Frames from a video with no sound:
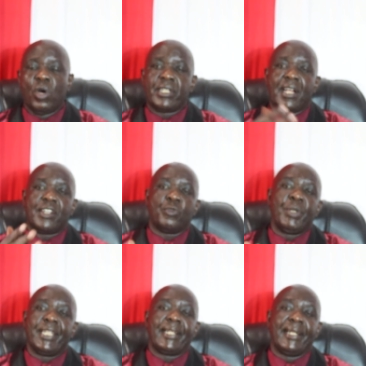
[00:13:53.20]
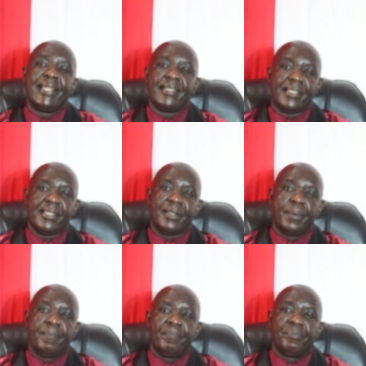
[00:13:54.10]
what has been cleansed."
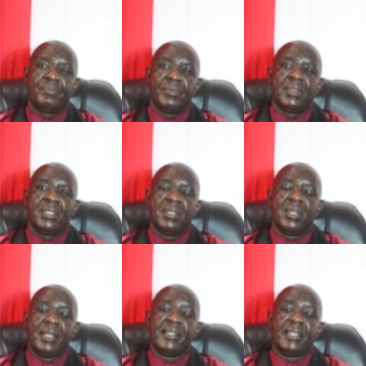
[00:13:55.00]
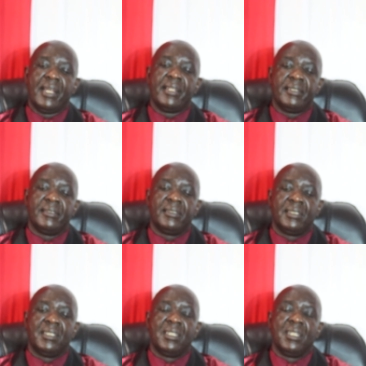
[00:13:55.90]
And
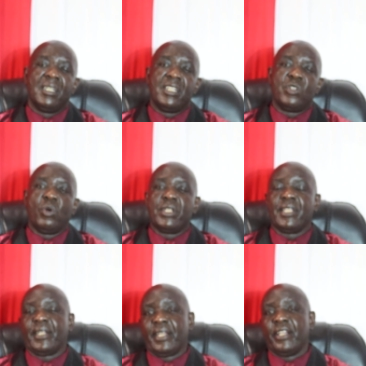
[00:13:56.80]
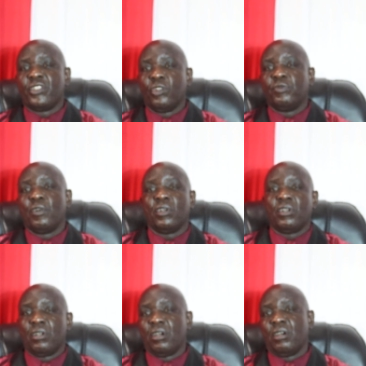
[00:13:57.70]
then it was a case
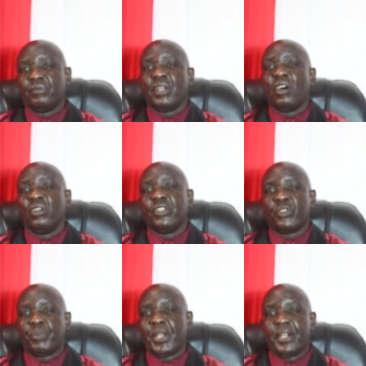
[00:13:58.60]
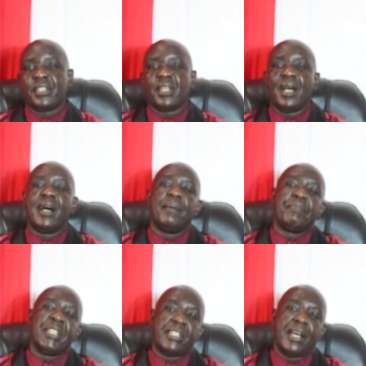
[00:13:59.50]
of the Holy Spirit
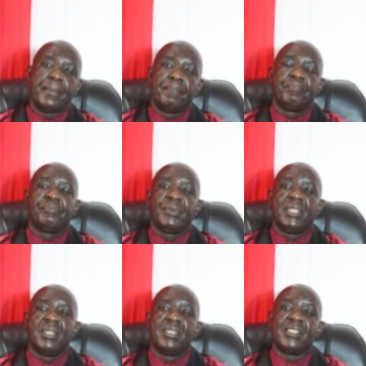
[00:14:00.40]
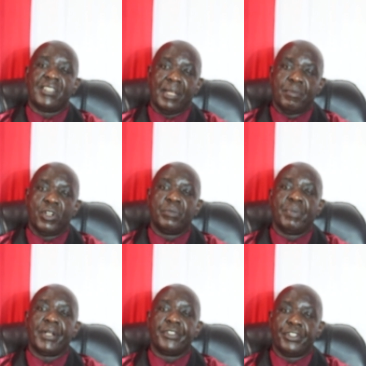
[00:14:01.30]
and Peter, the
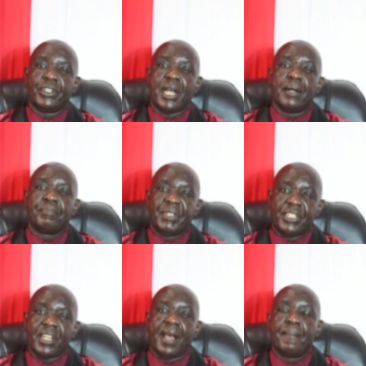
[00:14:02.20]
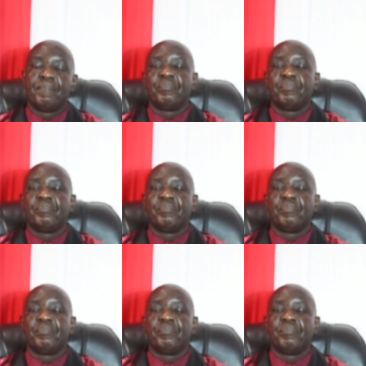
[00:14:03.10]
Simon Bar-Jonah, Peter.